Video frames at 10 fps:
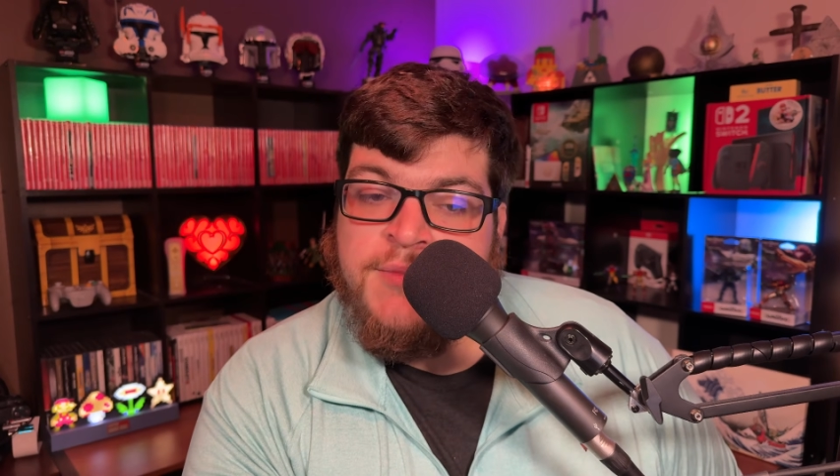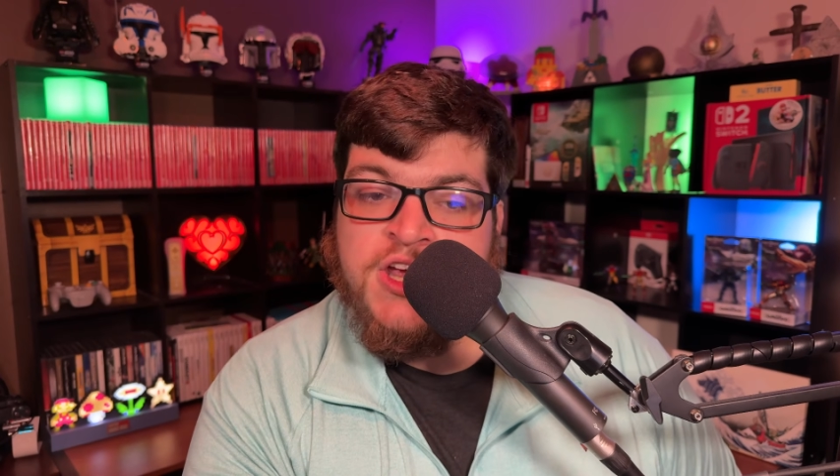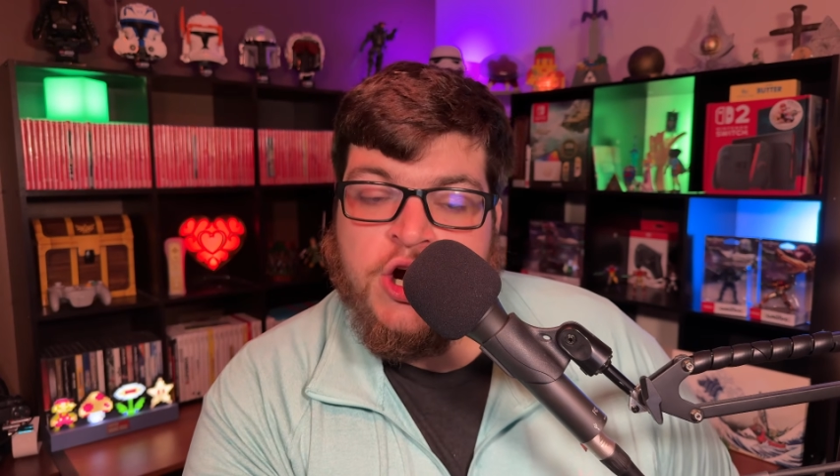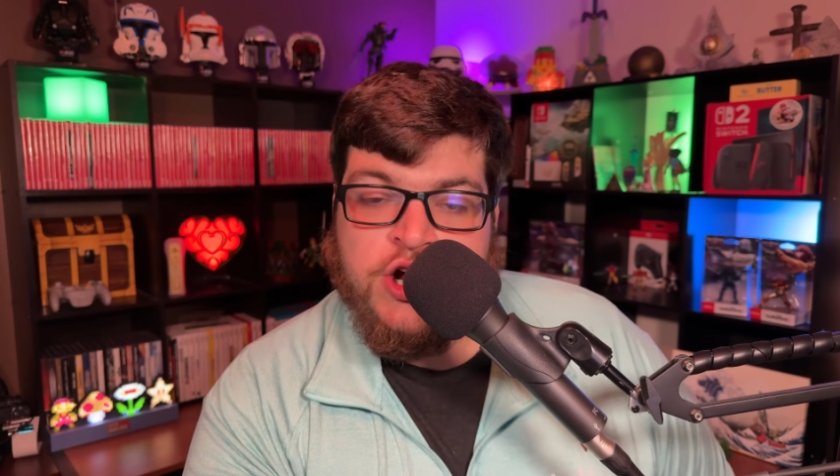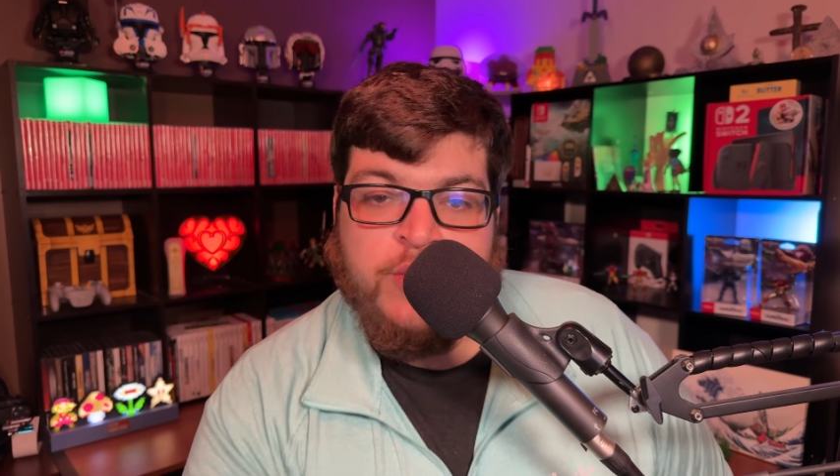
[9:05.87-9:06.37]

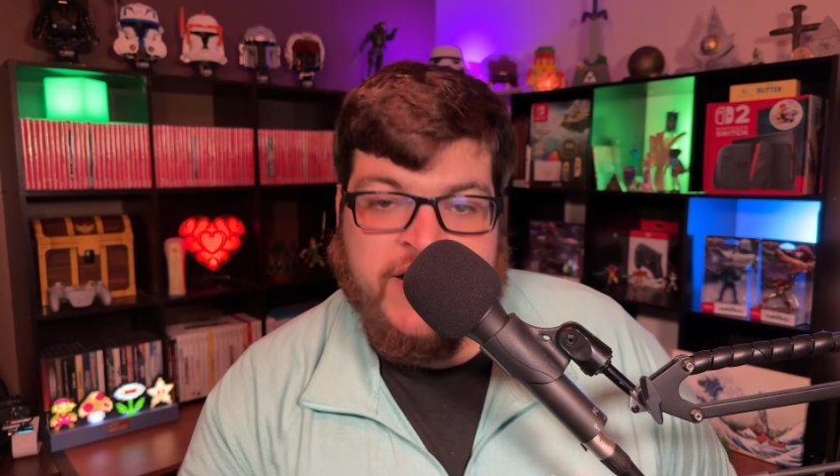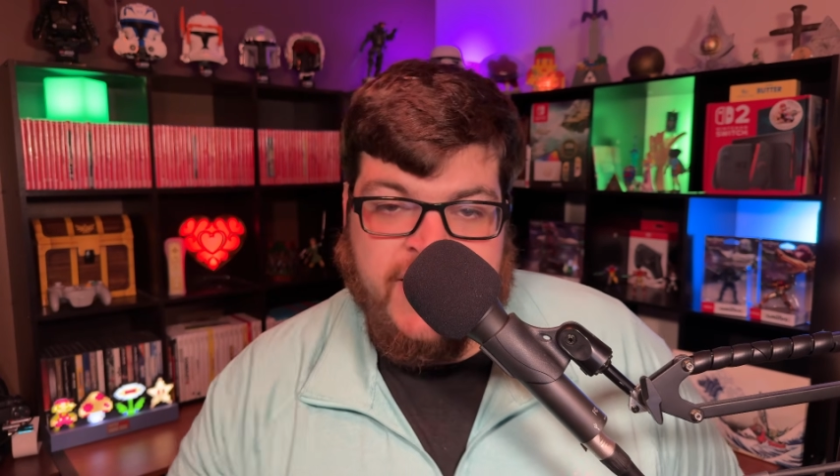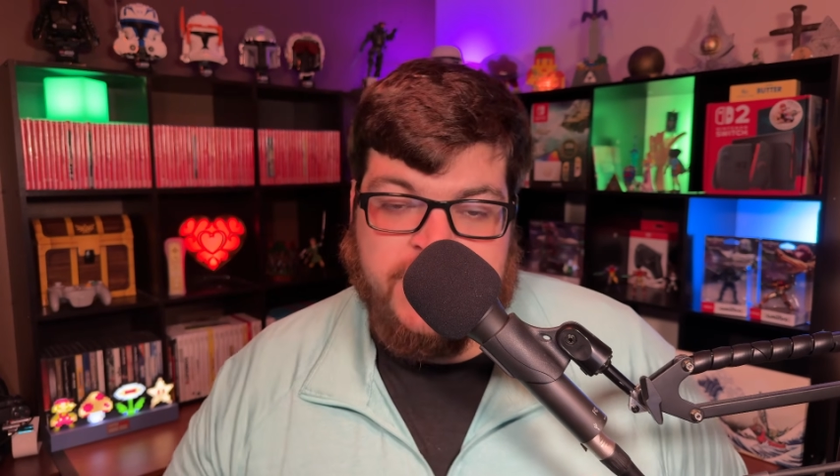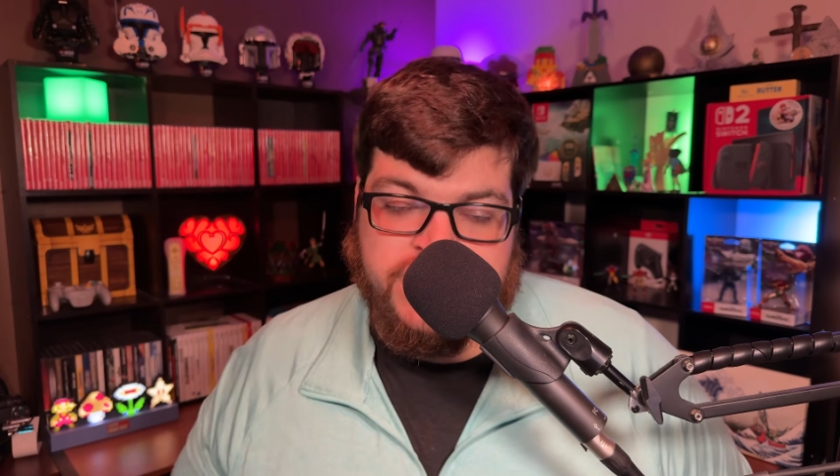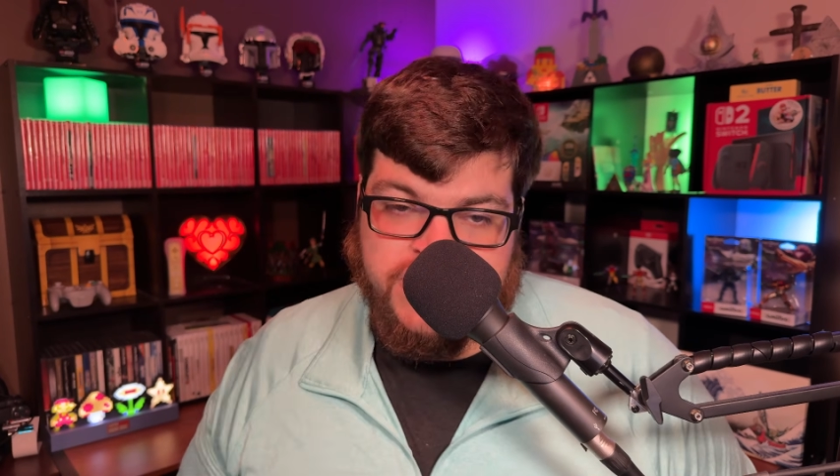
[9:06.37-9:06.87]
you're going to want to
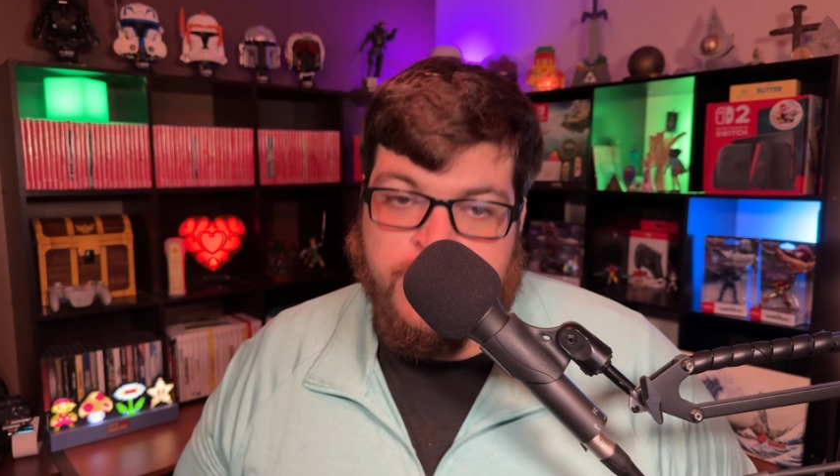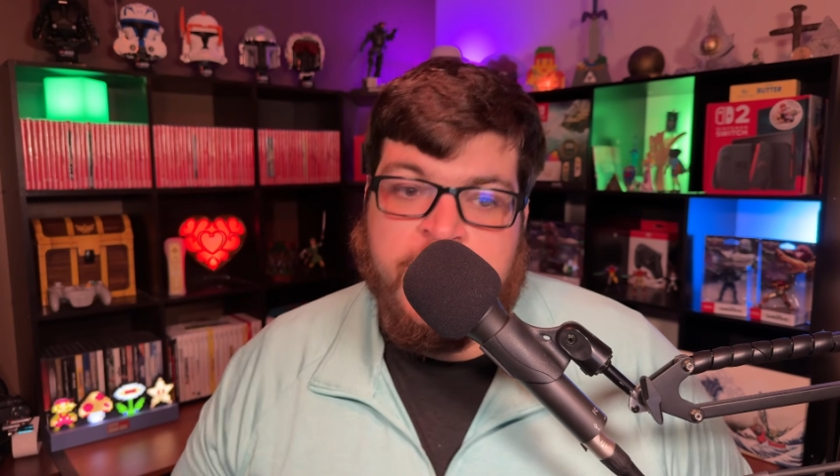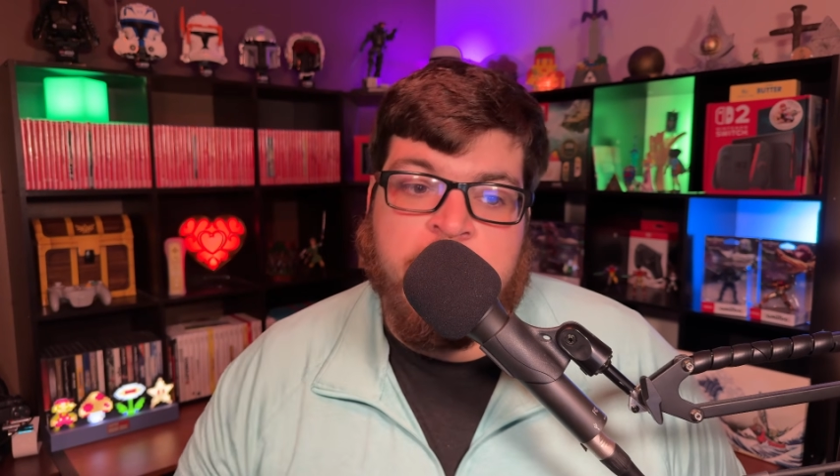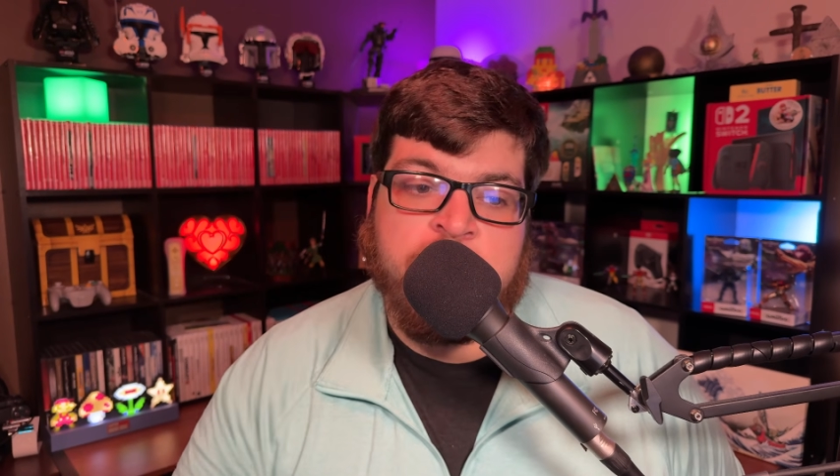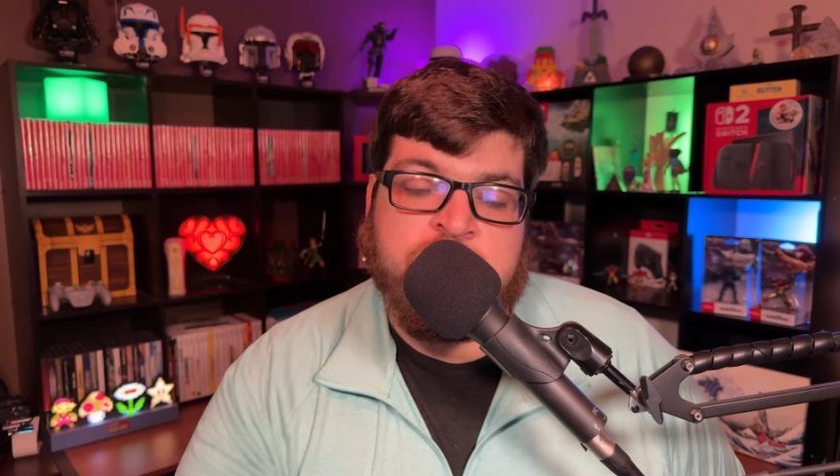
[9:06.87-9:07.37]
hit
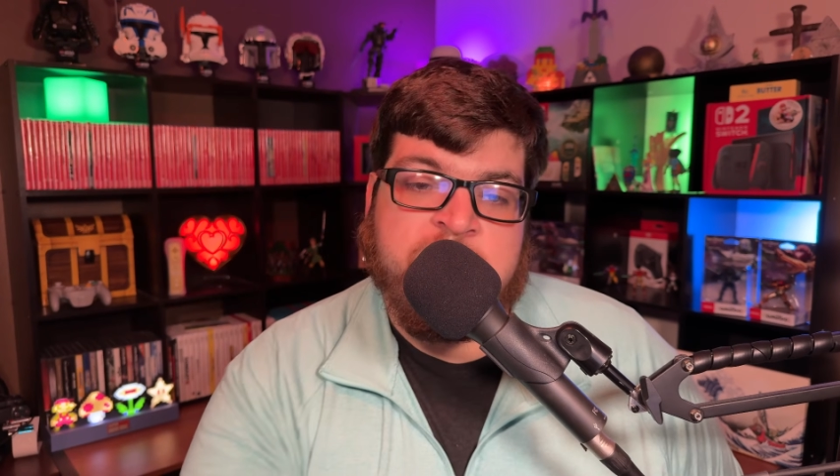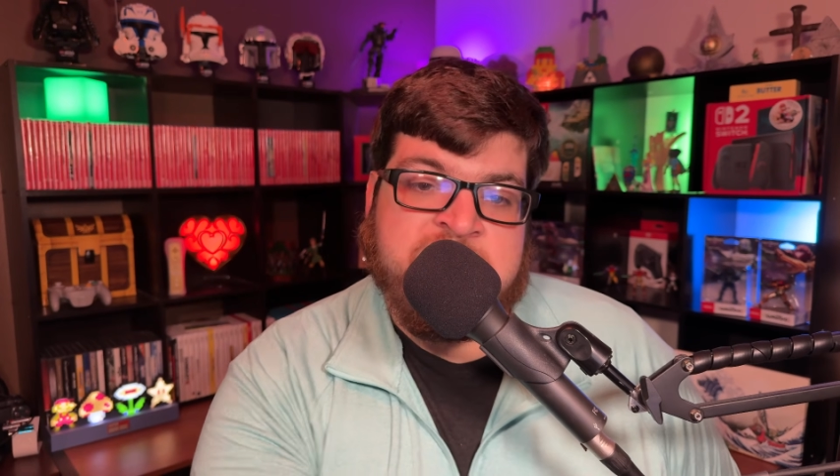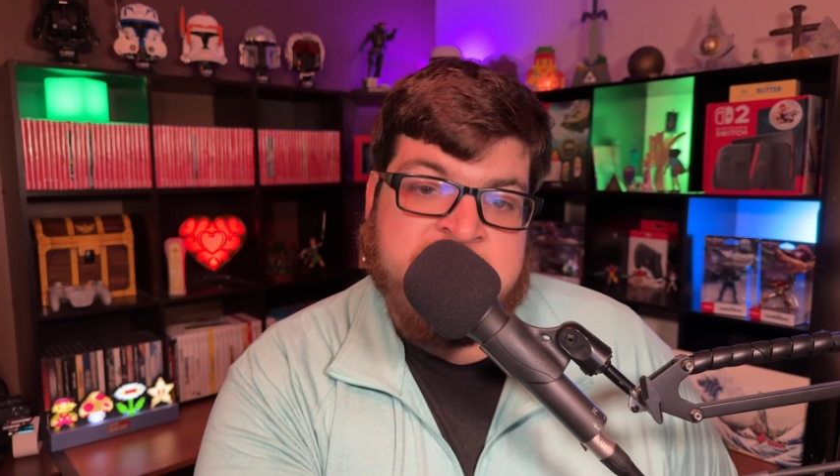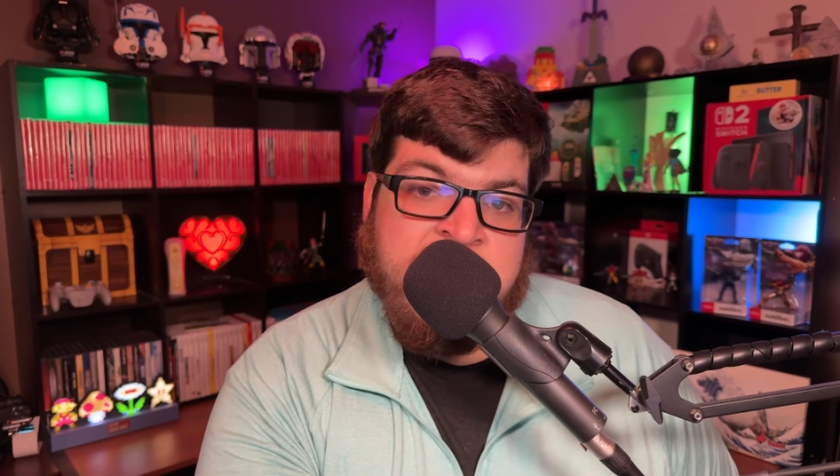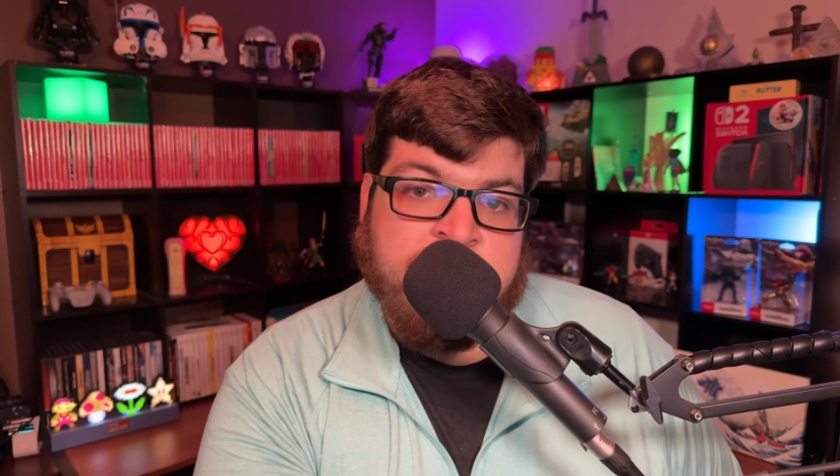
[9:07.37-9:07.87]
square to
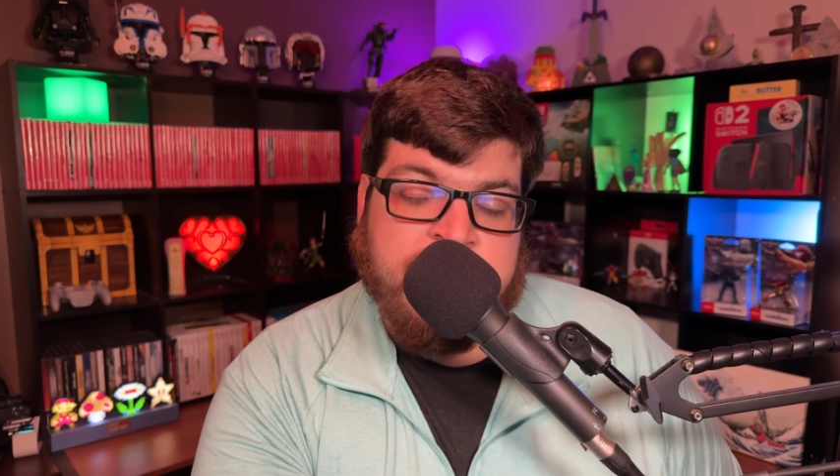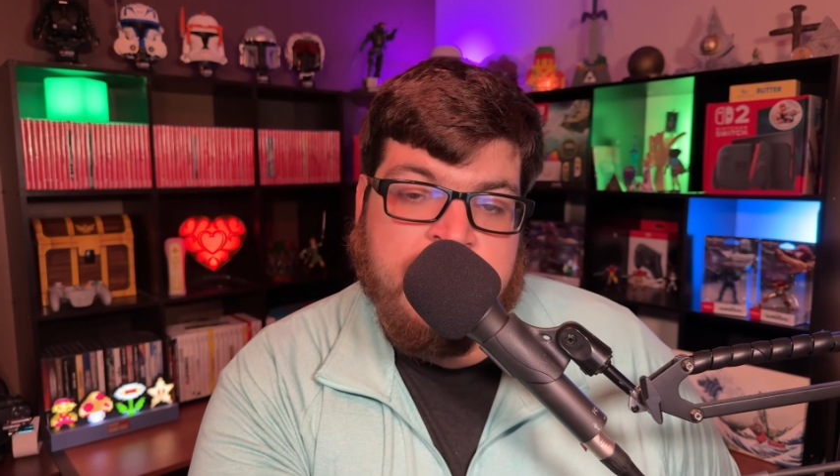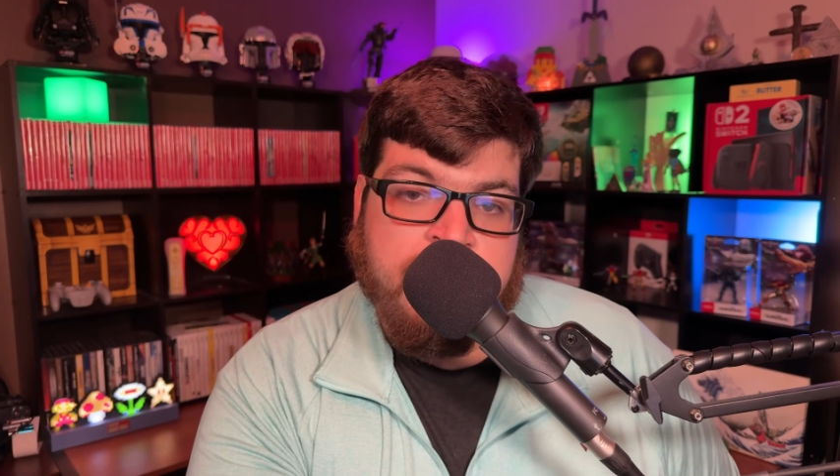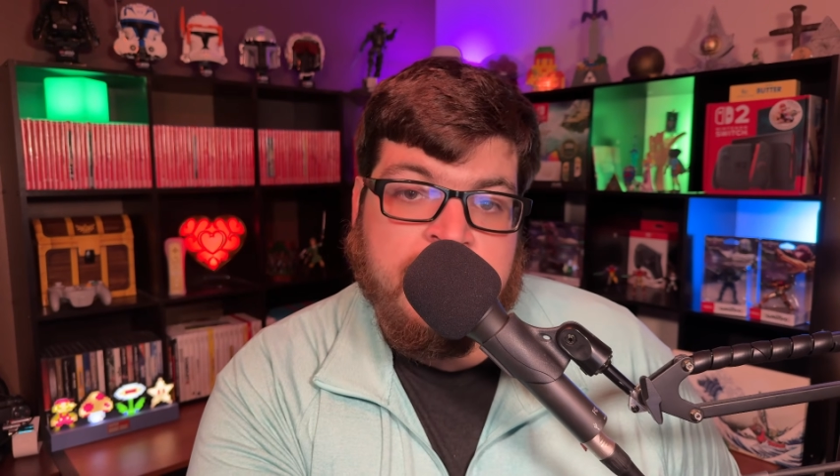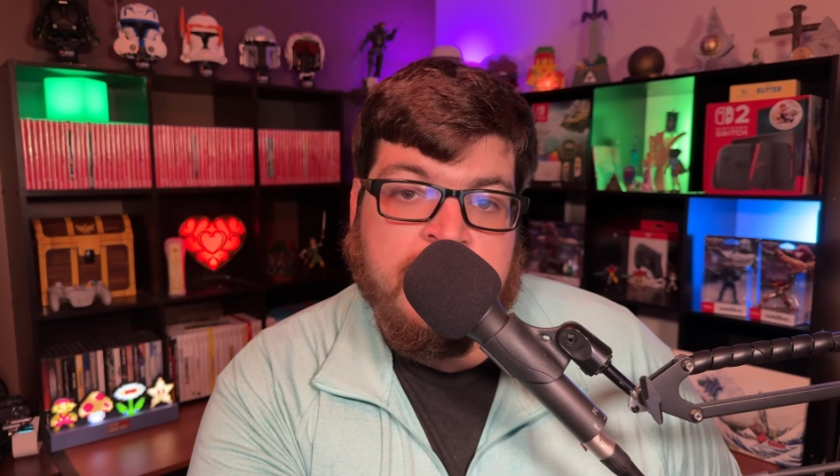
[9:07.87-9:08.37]
attack them.